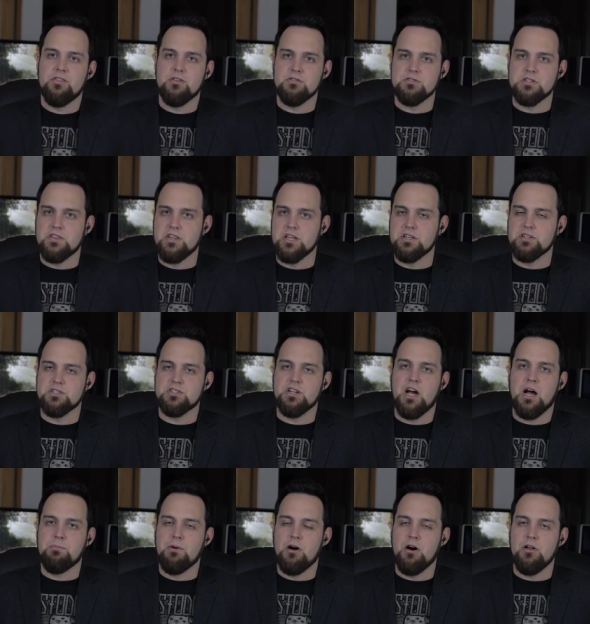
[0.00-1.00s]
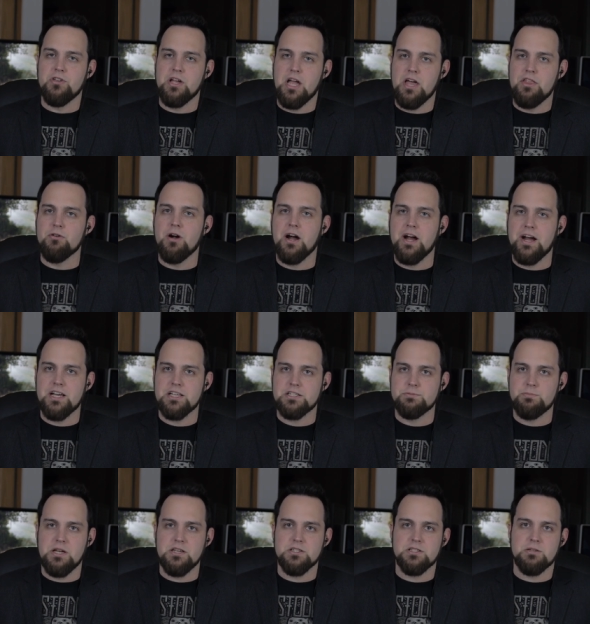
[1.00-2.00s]
there's nothing to stop all the other
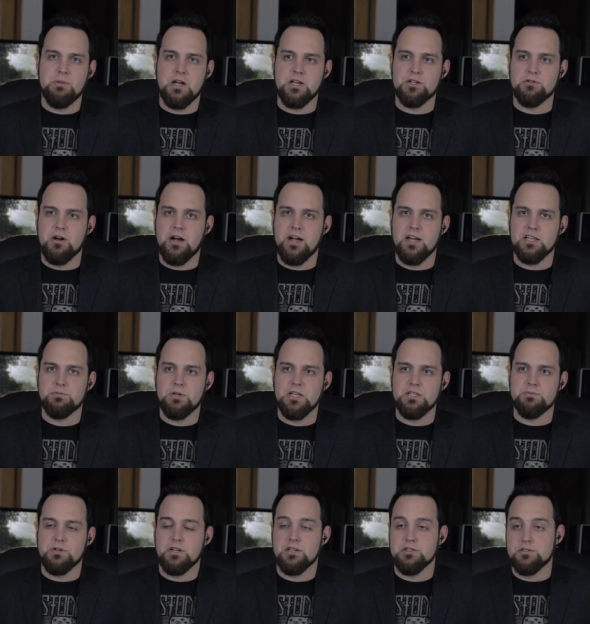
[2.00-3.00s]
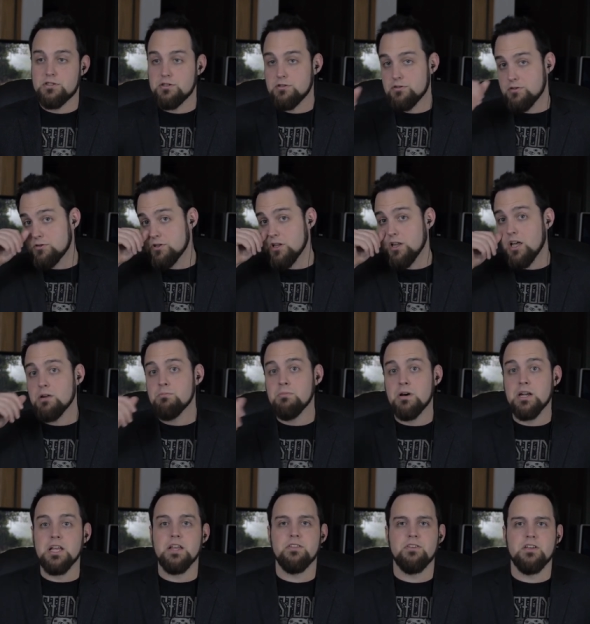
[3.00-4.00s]
ISPs, the major ISPs, because th- there's a lot
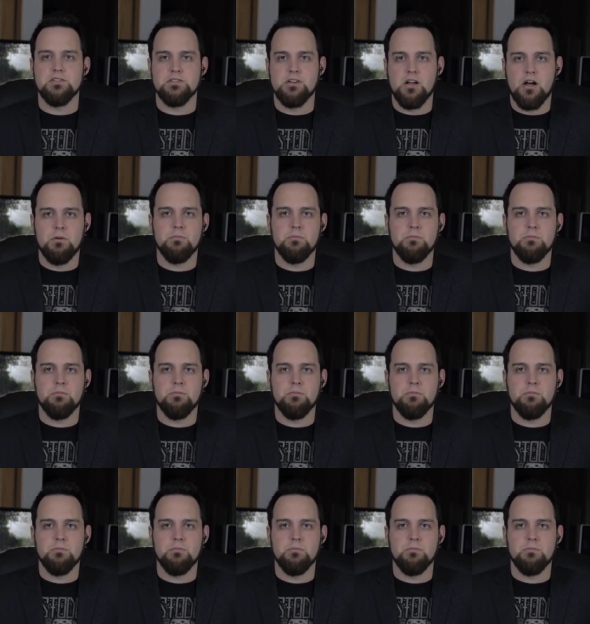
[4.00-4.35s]
of money in this.